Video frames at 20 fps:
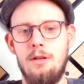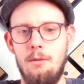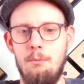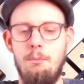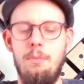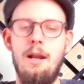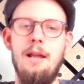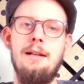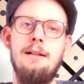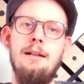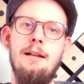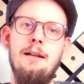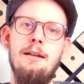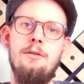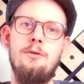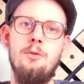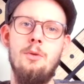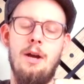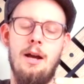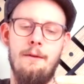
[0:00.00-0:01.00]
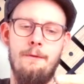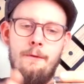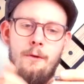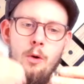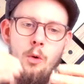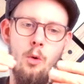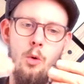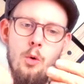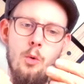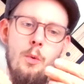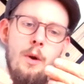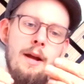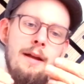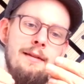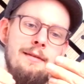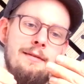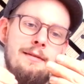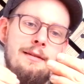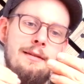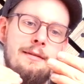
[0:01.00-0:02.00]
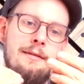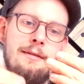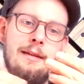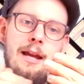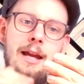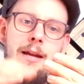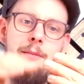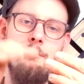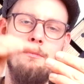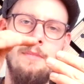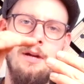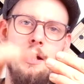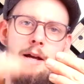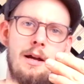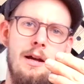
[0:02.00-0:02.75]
completely to have always the same